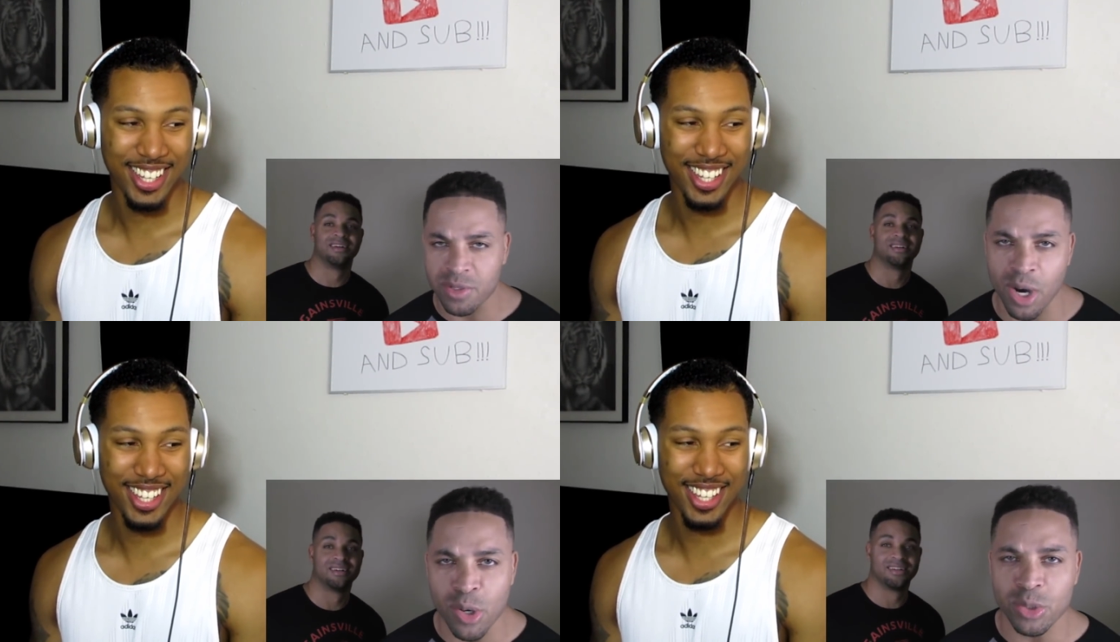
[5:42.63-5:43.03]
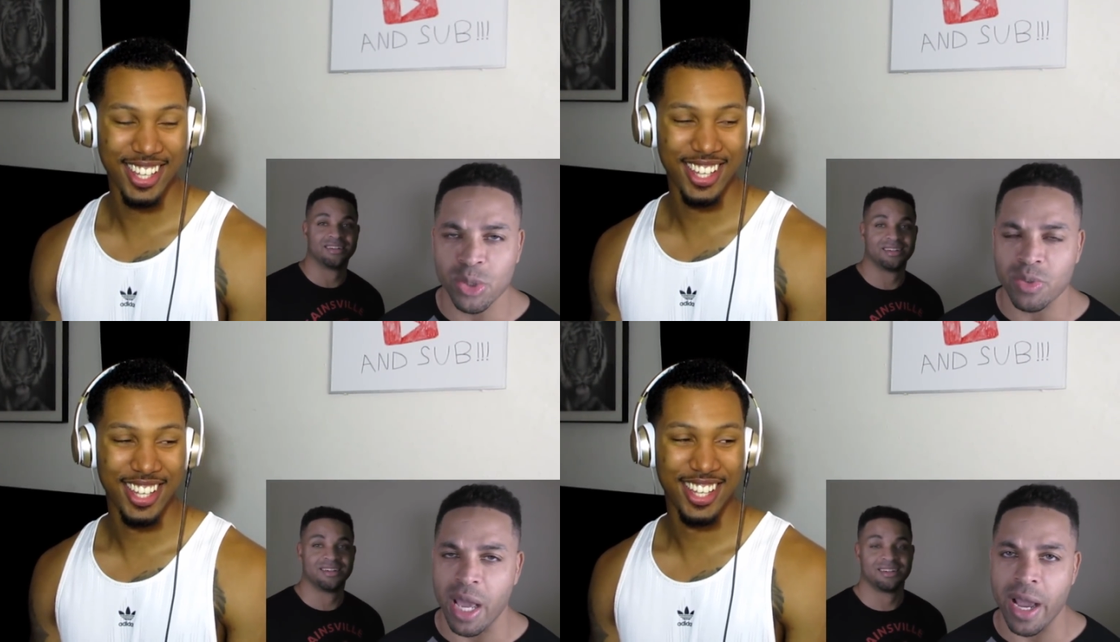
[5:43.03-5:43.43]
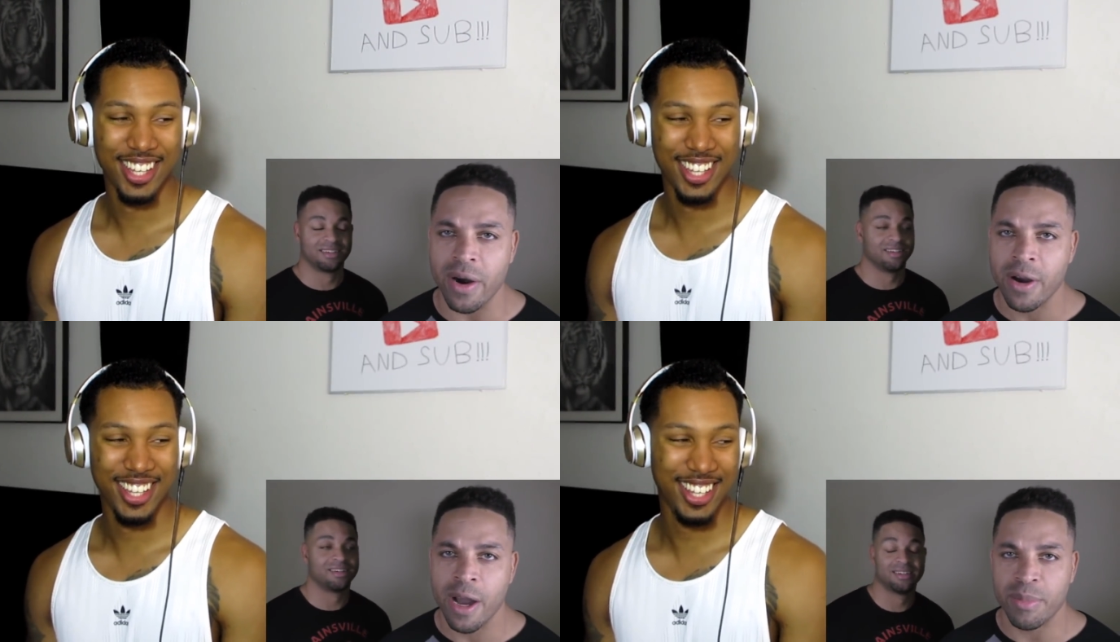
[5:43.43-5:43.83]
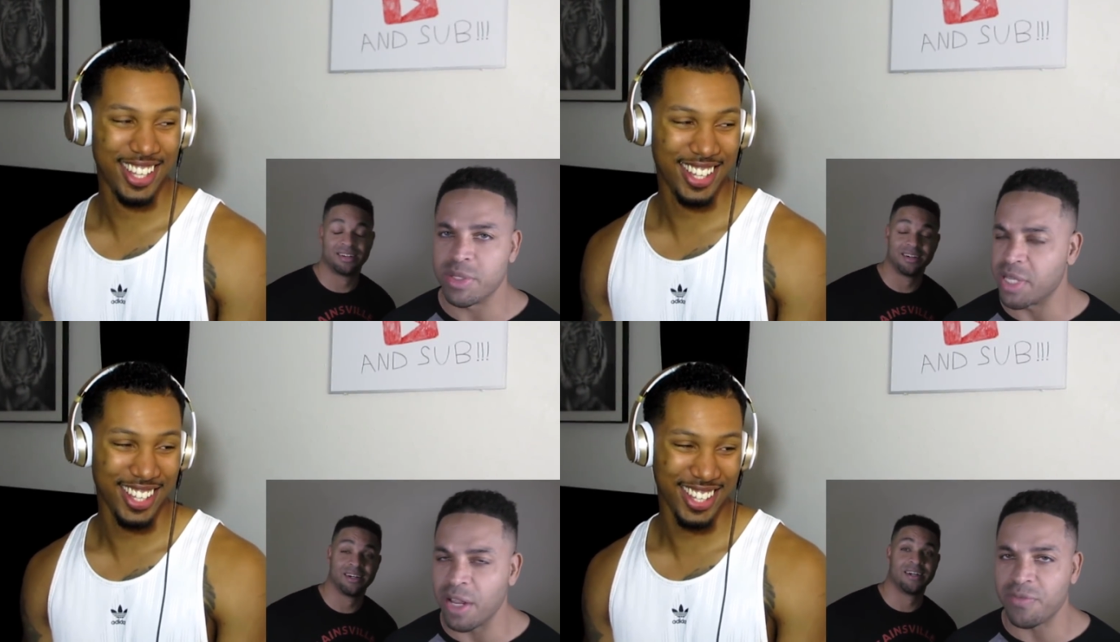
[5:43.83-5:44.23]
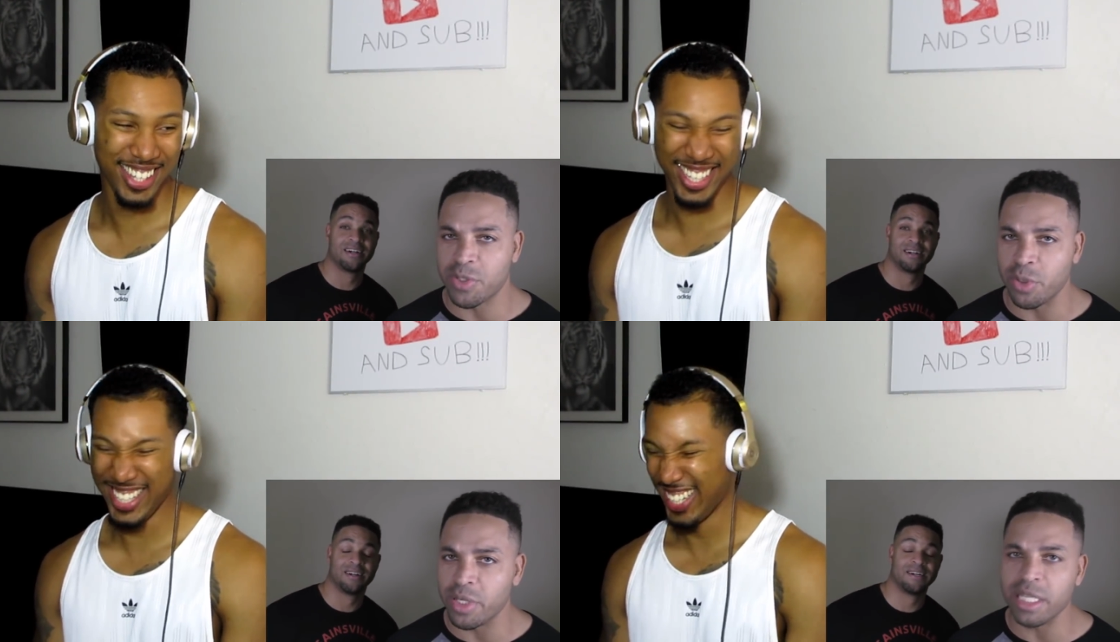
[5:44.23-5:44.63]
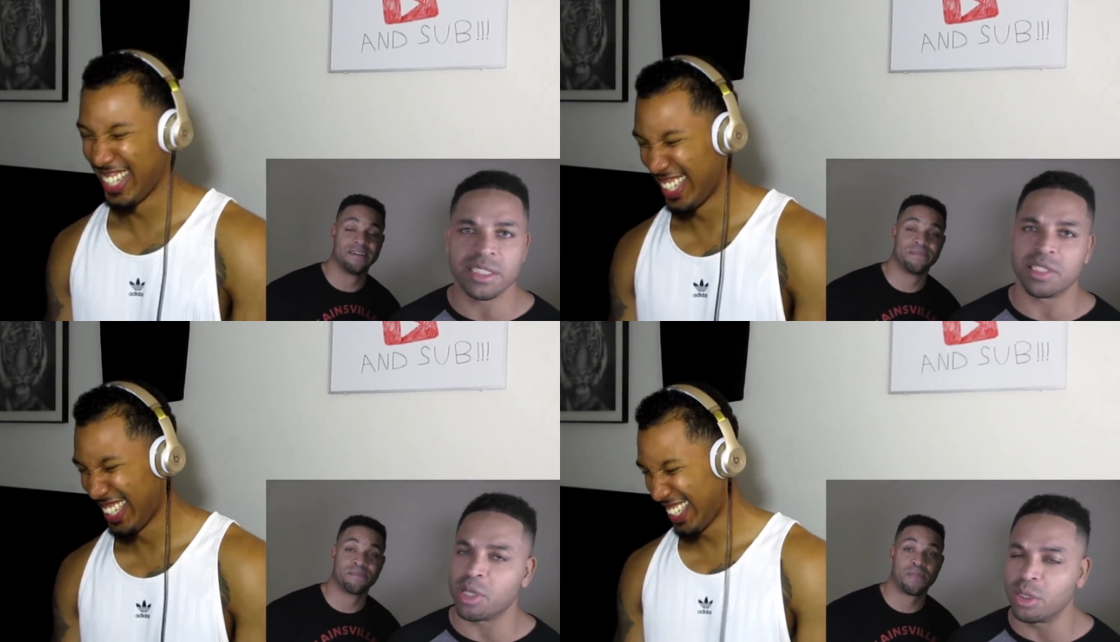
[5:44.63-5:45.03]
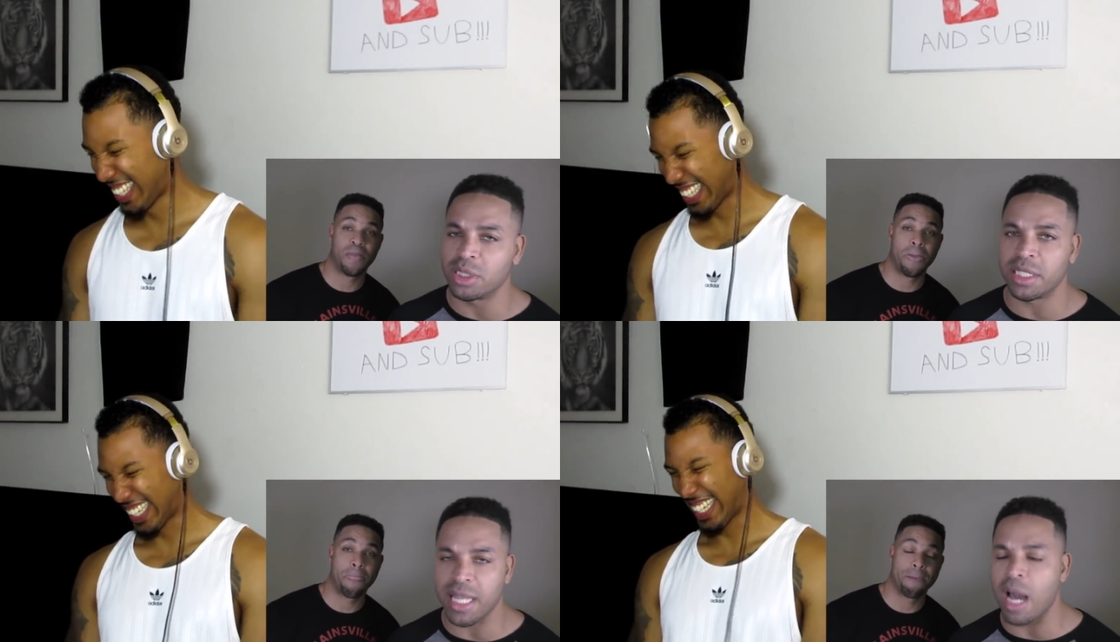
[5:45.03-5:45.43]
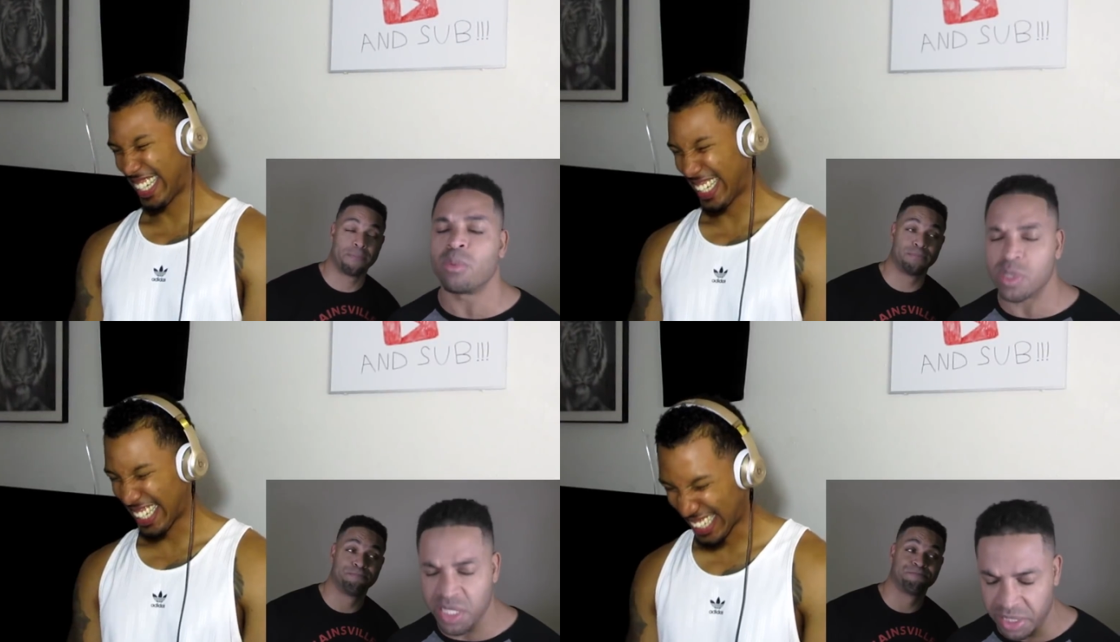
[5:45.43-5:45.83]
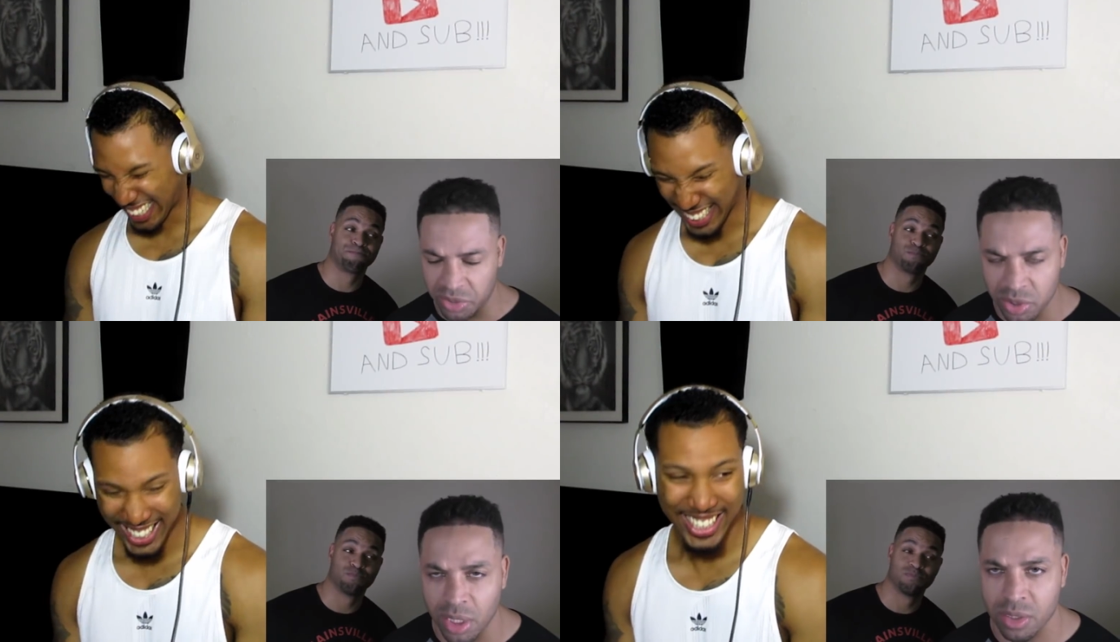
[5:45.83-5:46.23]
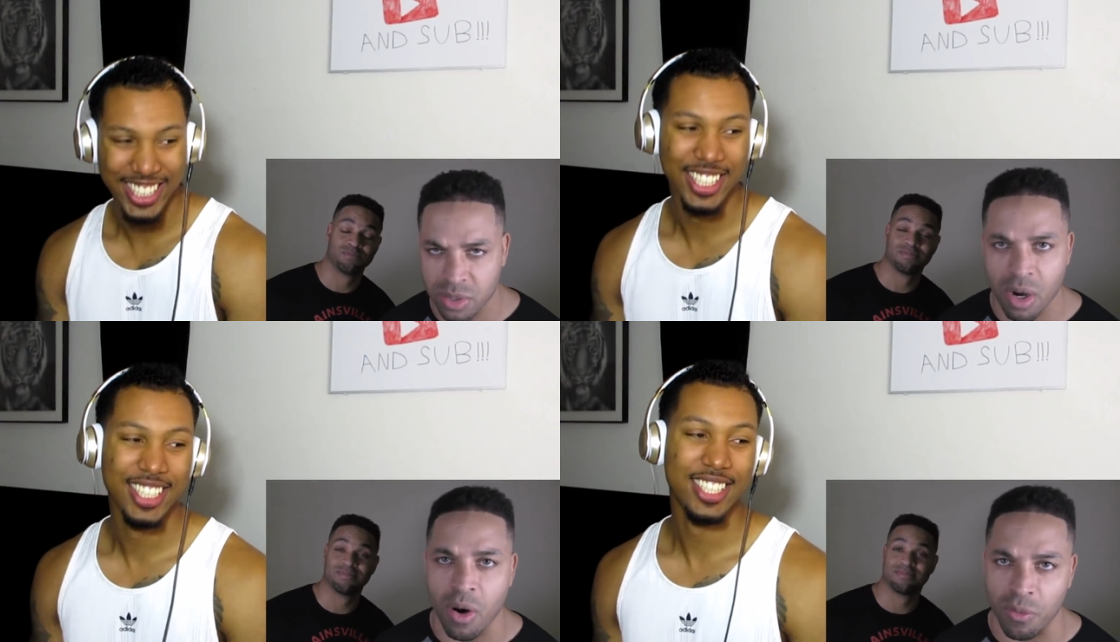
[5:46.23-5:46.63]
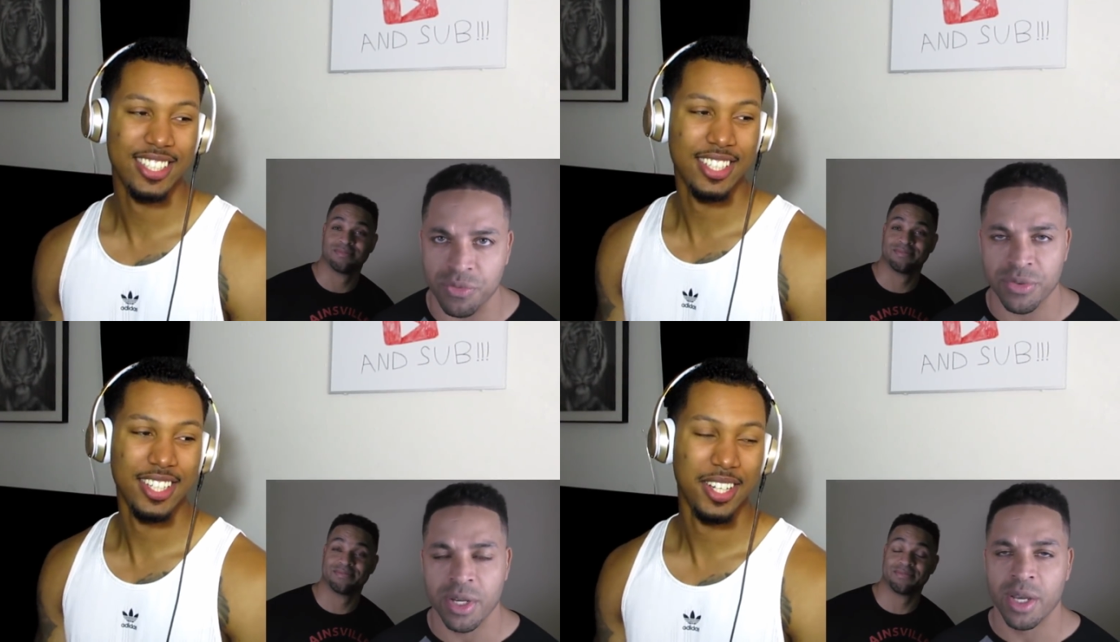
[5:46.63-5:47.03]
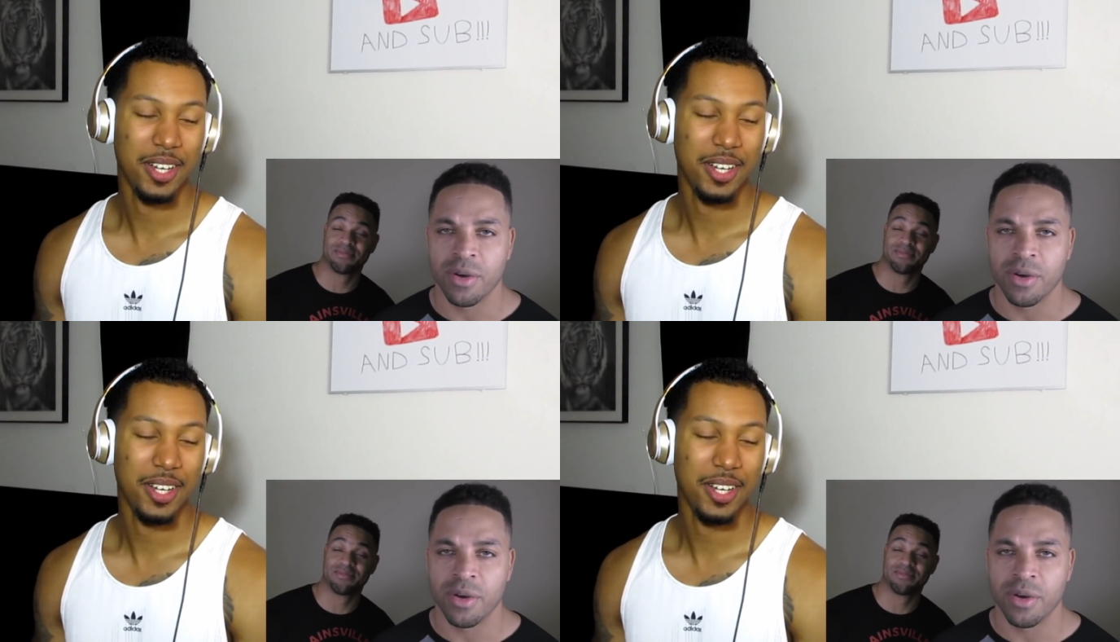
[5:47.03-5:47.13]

Speaker 1: I done told you now. Been telling you for 2 years, I told you that I want to get sucked off,